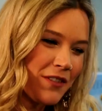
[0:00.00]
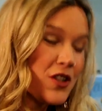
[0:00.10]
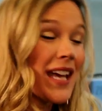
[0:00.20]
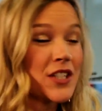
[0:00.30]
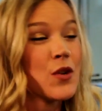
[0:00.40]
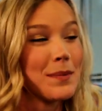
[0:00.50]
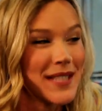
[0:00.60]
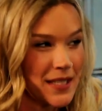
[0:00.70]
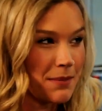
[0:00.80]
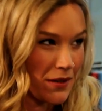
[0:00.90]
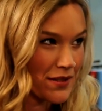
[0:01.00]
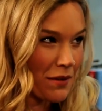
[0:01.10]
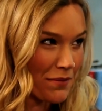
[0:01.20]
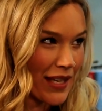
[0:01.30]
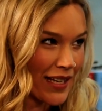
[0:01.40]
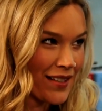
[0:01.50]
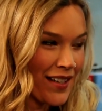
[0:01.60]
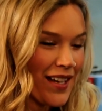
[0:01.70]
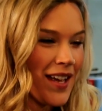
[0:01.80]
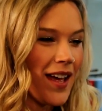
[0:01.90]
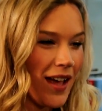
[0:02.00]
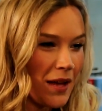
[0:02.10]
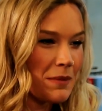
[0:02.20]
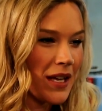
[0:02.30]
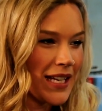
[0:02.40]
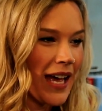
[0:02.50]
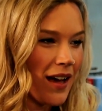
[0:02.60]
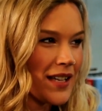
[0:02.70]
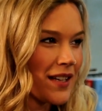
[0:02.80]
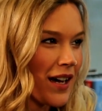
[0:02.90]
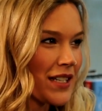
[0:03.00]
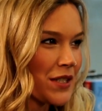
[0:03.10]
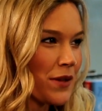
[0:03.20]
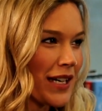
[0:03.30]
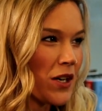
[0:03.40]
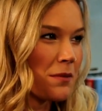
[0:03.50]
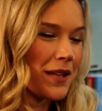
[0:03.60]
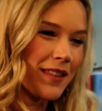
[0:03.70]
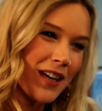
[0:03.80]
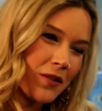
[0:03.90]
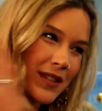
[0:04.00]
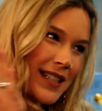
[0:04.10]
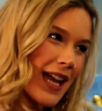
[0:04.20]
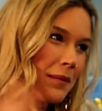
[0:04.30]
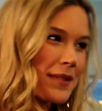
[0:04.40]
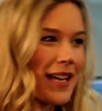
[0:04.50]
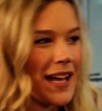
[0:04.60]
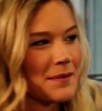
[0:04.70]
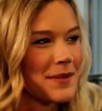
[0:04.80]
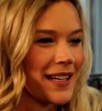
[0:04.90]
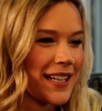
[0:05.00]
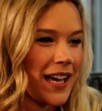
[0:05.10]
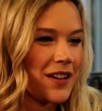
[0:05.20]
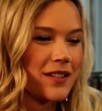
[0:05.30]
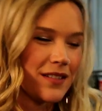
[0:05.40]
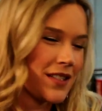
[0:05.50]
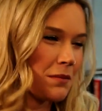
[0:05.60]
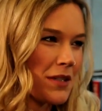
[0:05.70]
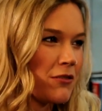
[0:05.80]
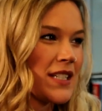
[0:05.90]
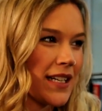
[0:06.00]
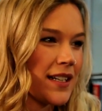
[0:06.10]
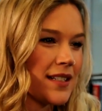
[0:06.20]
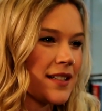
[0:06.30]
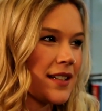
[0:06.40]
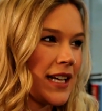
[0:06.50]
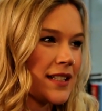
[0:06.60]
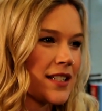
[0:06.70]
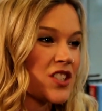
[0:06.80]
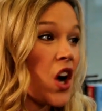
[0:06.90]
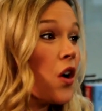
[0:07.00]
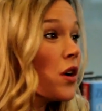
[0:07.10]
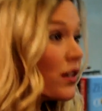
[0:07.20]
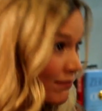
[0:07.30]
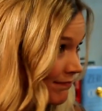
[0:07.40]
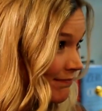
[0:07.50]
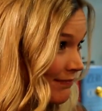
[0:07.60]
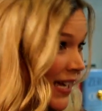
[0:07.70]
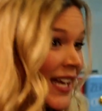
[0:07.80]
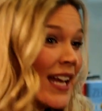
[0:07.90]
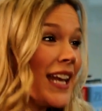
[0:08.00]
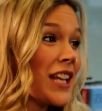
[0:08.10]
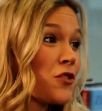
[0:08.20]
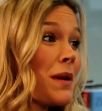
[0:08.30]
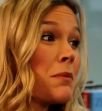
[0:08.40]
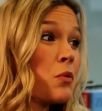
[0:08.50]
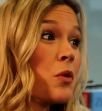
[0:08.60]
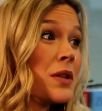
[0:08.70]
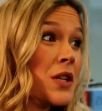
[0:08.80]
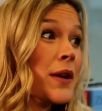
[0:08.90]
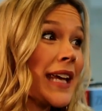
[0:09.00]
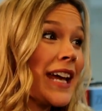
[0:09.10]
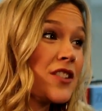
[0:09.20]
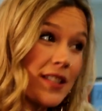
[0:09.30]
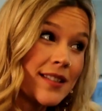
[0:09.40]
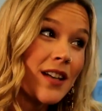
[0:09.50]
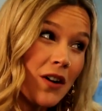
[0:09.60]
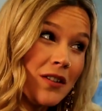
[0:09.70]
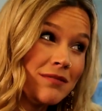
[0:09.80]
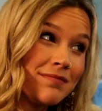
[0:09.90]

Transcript: If you get too upset about something, mm-hmm. um, yeah, I, I do a little bit of the old slap slap and go, don't be ridiculous, it's a song. Yeah. Let's remember what we're doing here. It's a song.